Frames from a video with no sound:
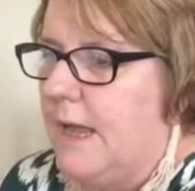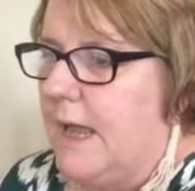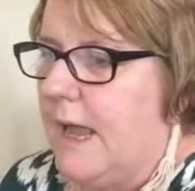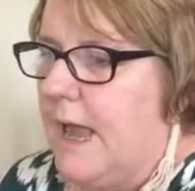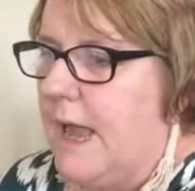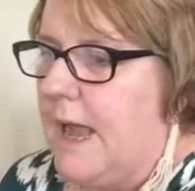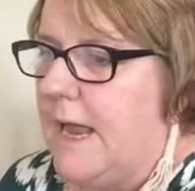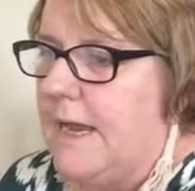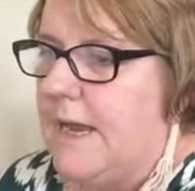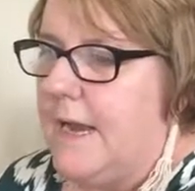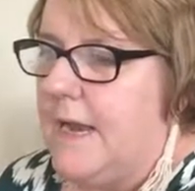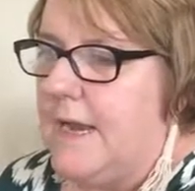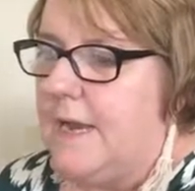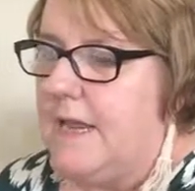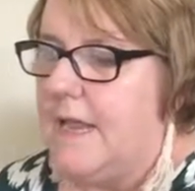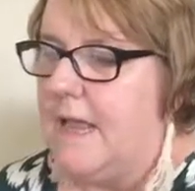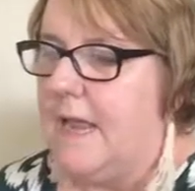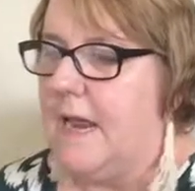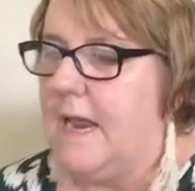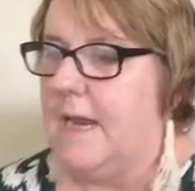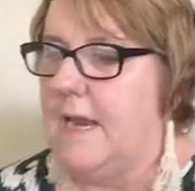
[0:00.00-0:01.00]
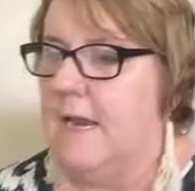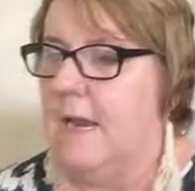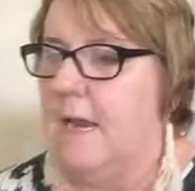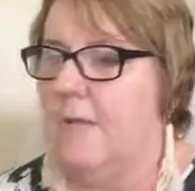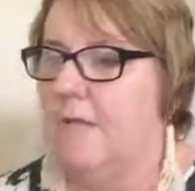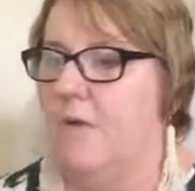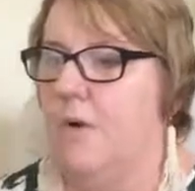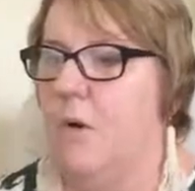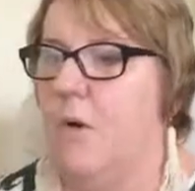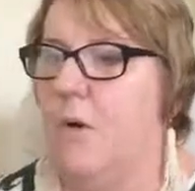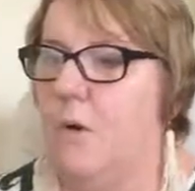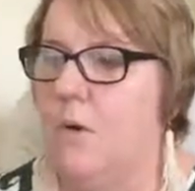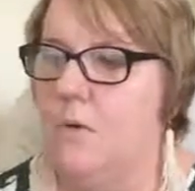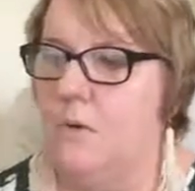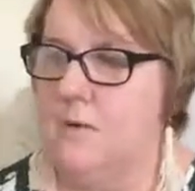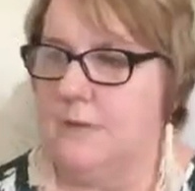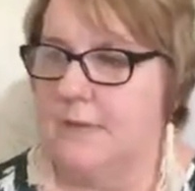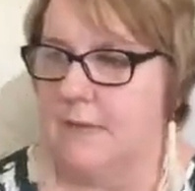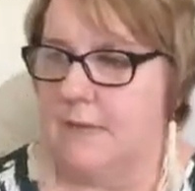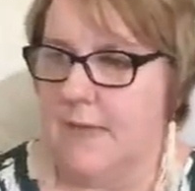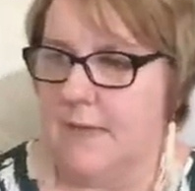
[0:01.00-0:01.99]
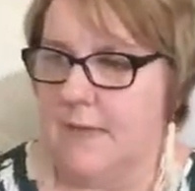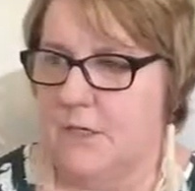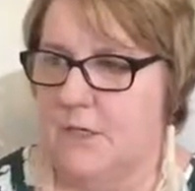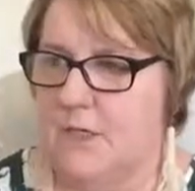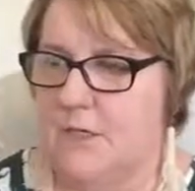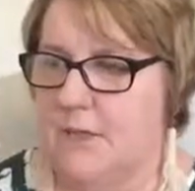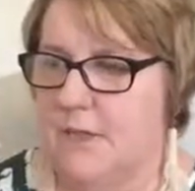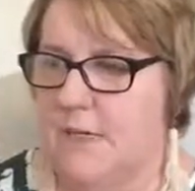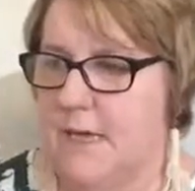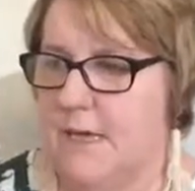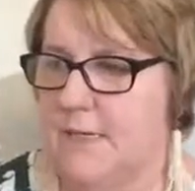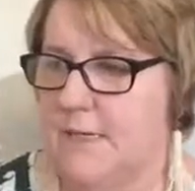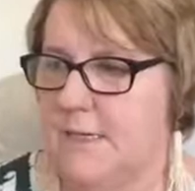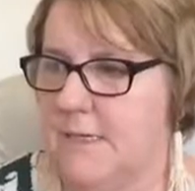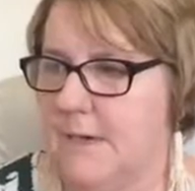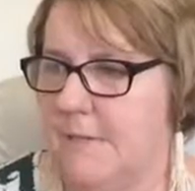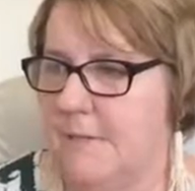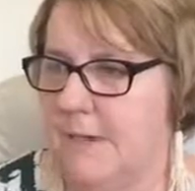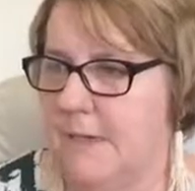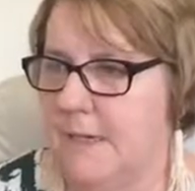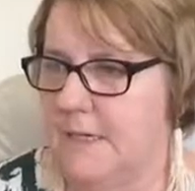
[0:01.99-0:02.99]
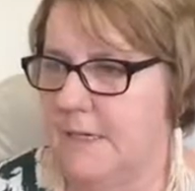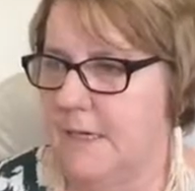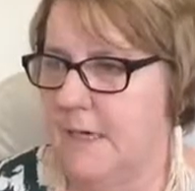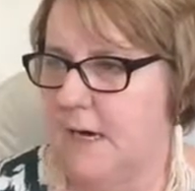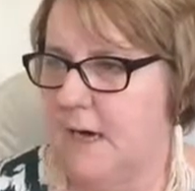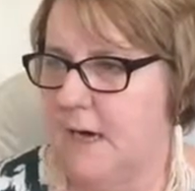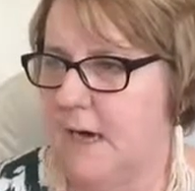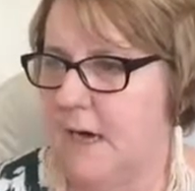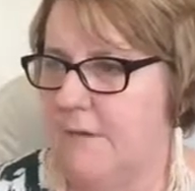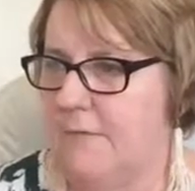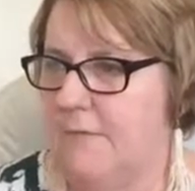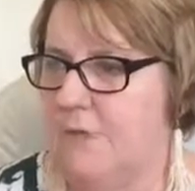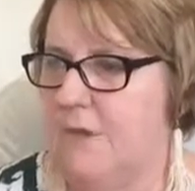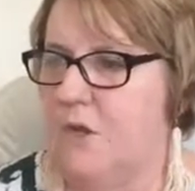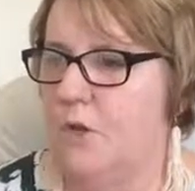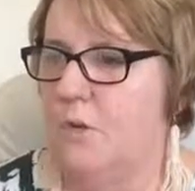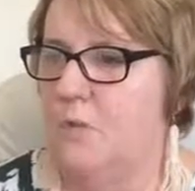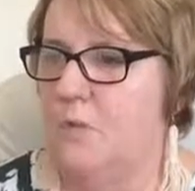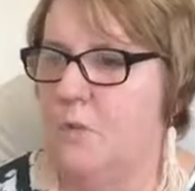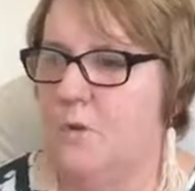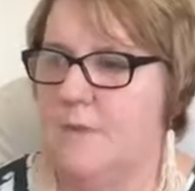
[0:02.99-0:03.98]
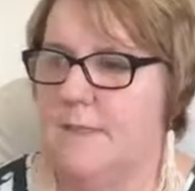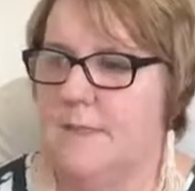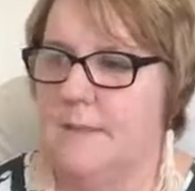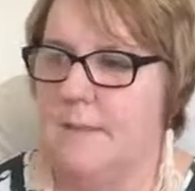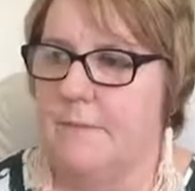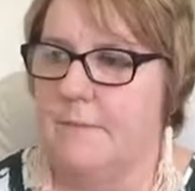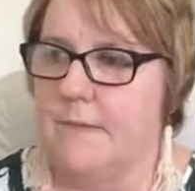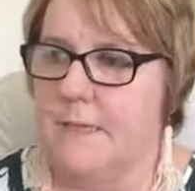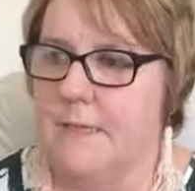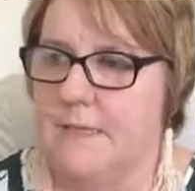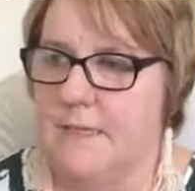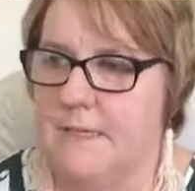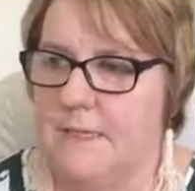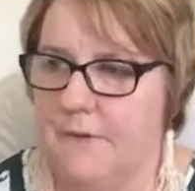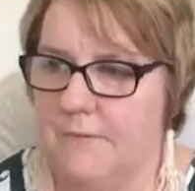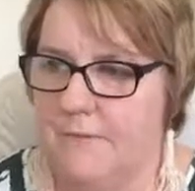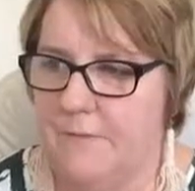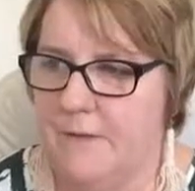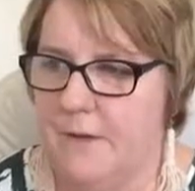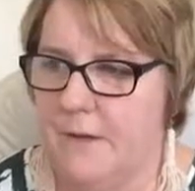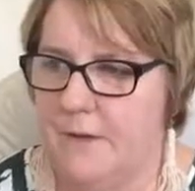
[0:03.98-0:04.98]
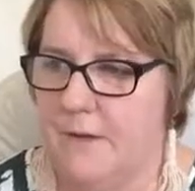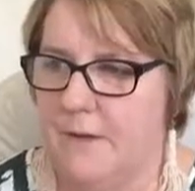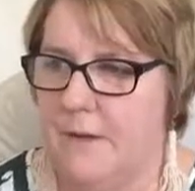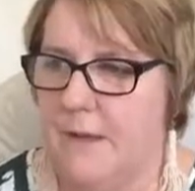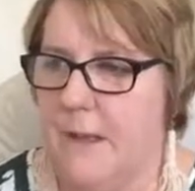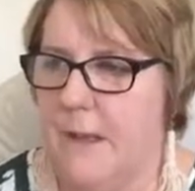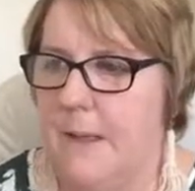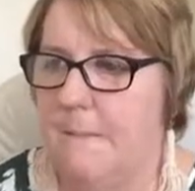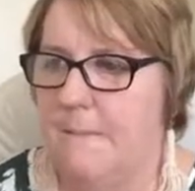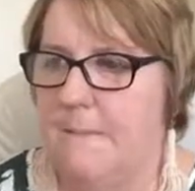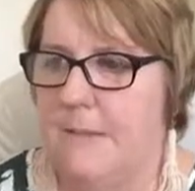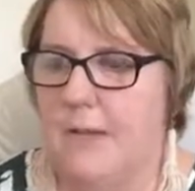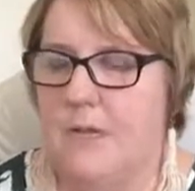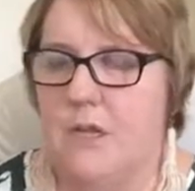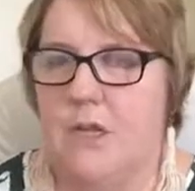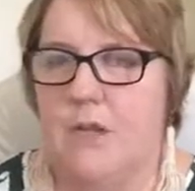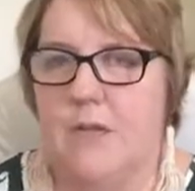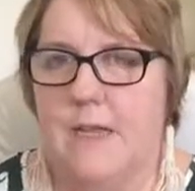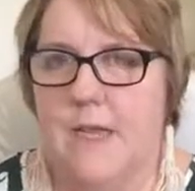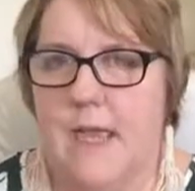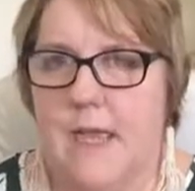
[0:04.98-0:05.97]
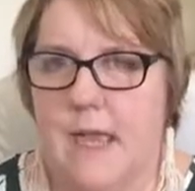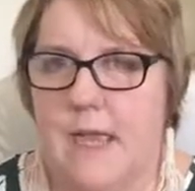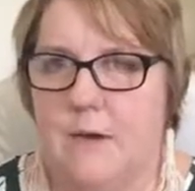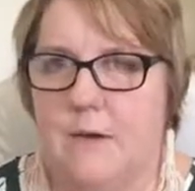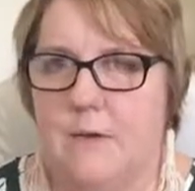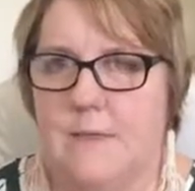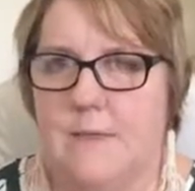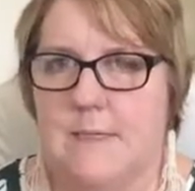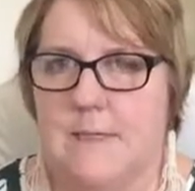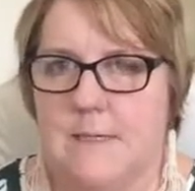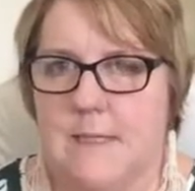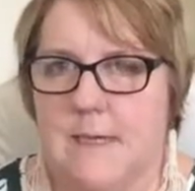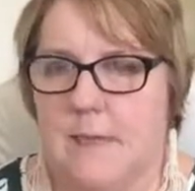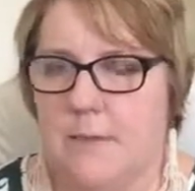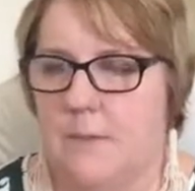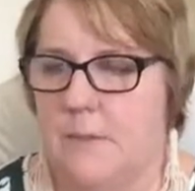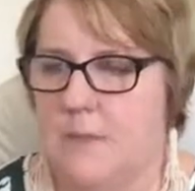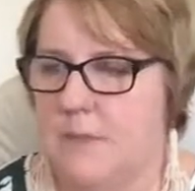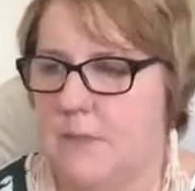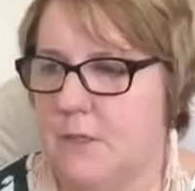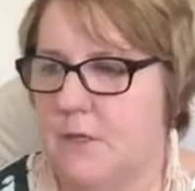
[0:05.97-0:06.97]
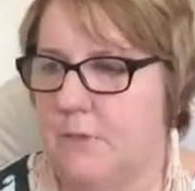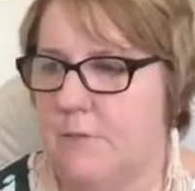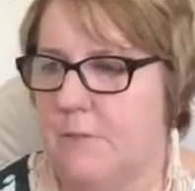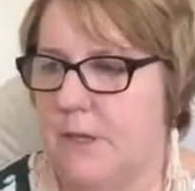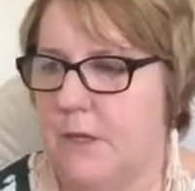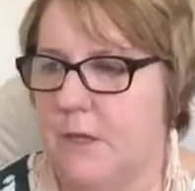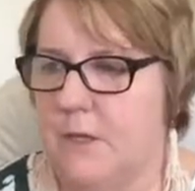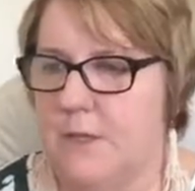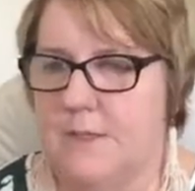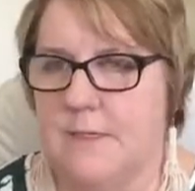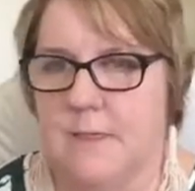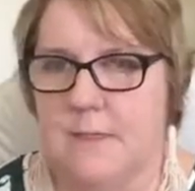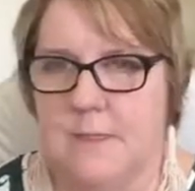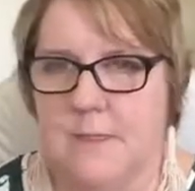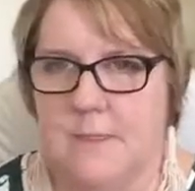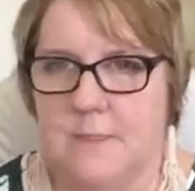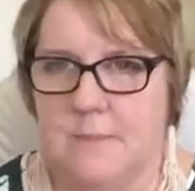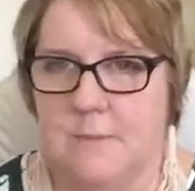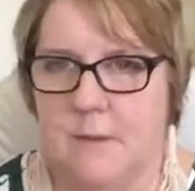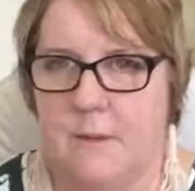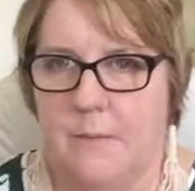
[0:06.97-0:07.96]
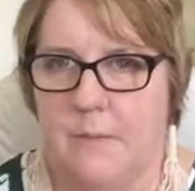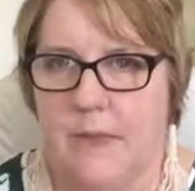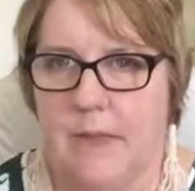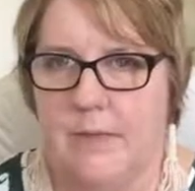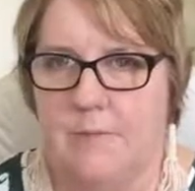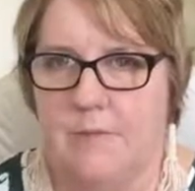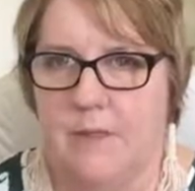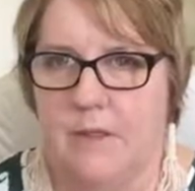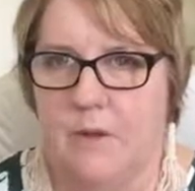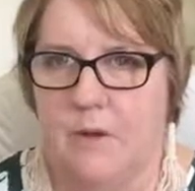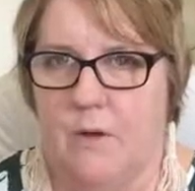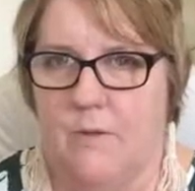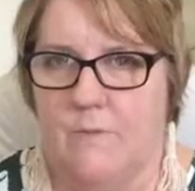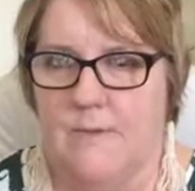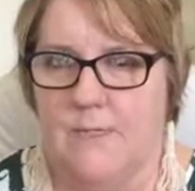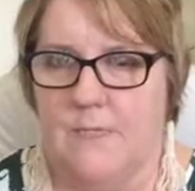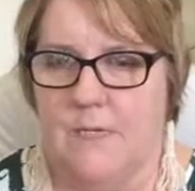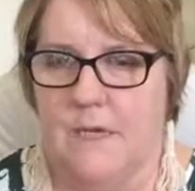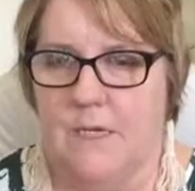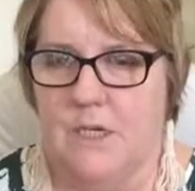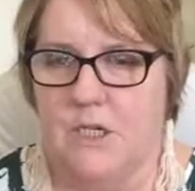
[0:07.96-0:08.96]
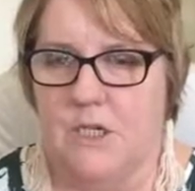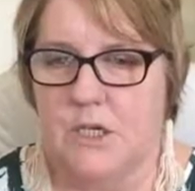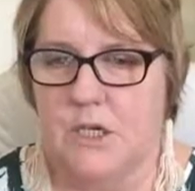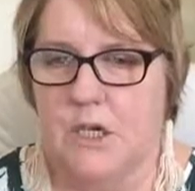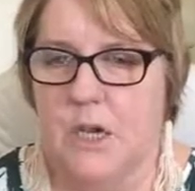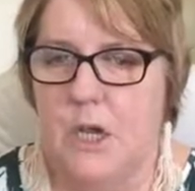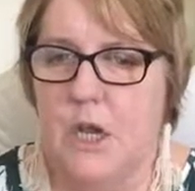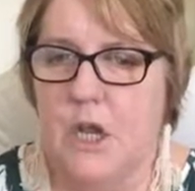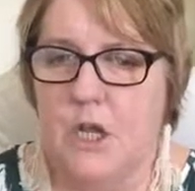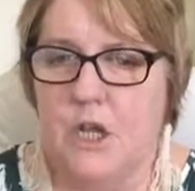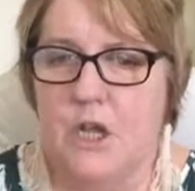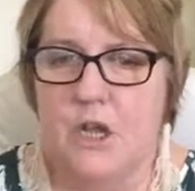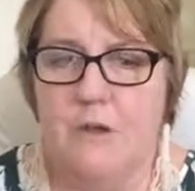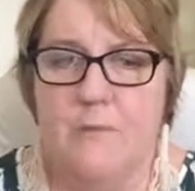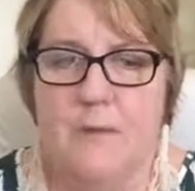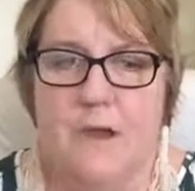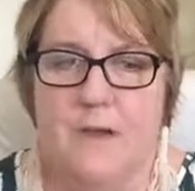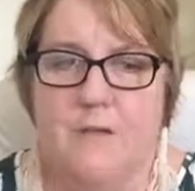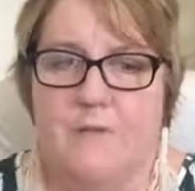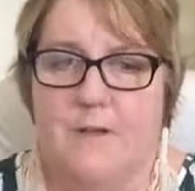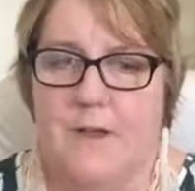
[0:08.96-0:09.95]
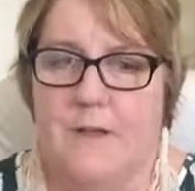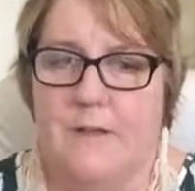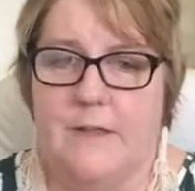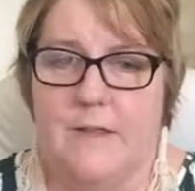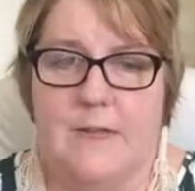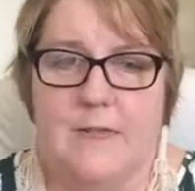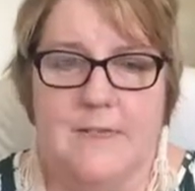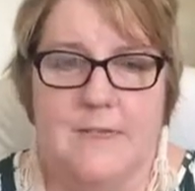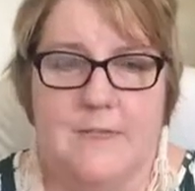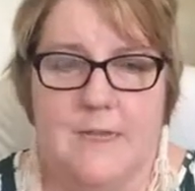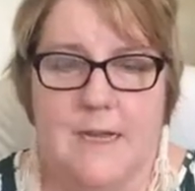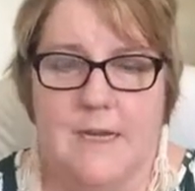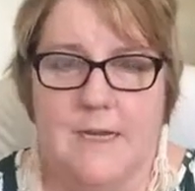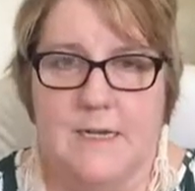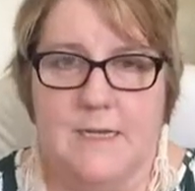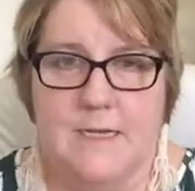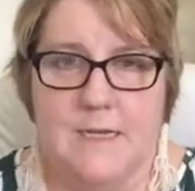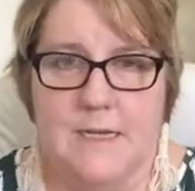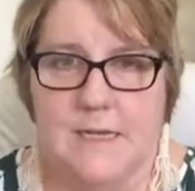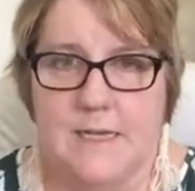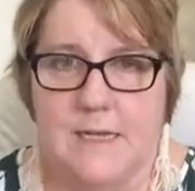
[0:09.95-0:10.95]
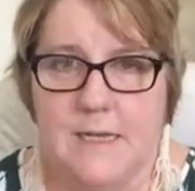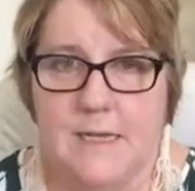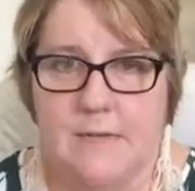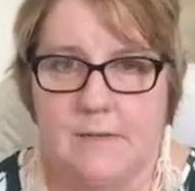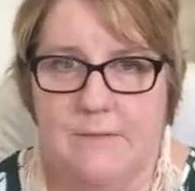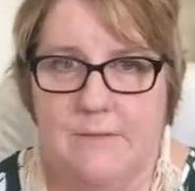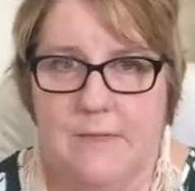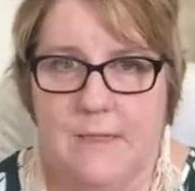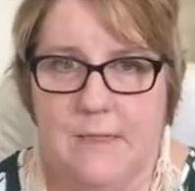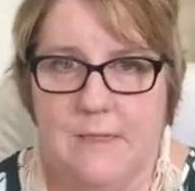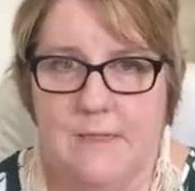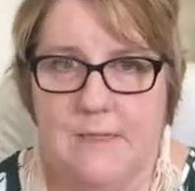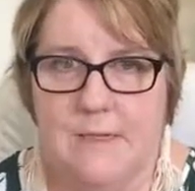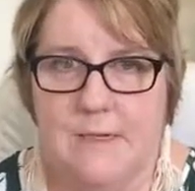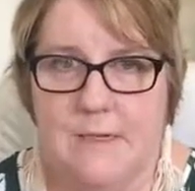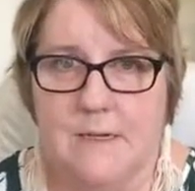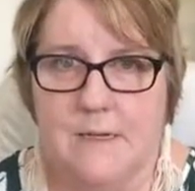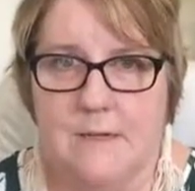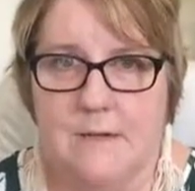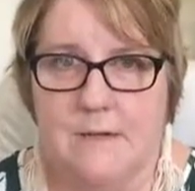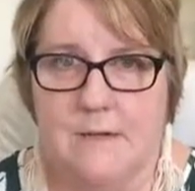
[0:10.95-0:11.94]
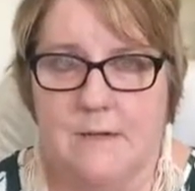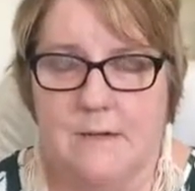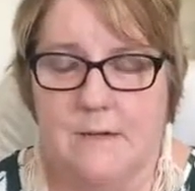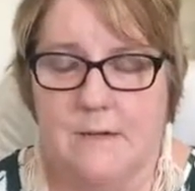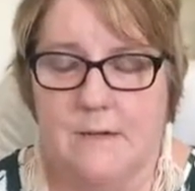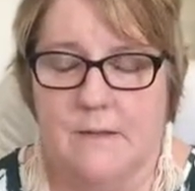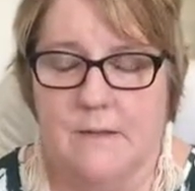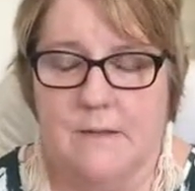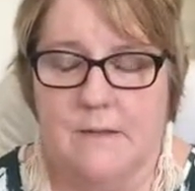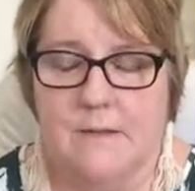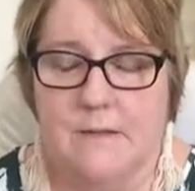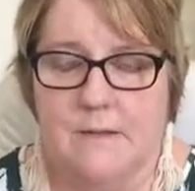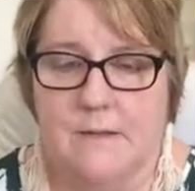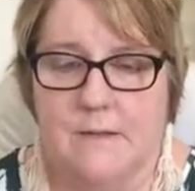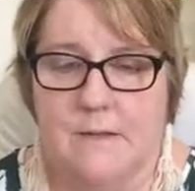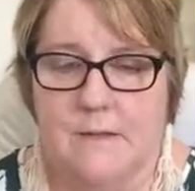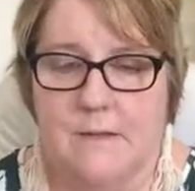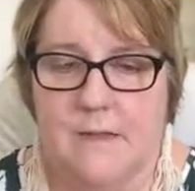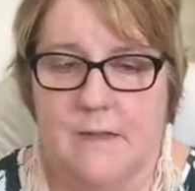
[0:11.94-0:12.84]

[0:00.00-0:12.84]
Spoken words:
And then, of course, as you start stepping into life, you want something different, but you cannot see what's stopping you. So this is why we're having the conversation. You might find that you're starting to think of things that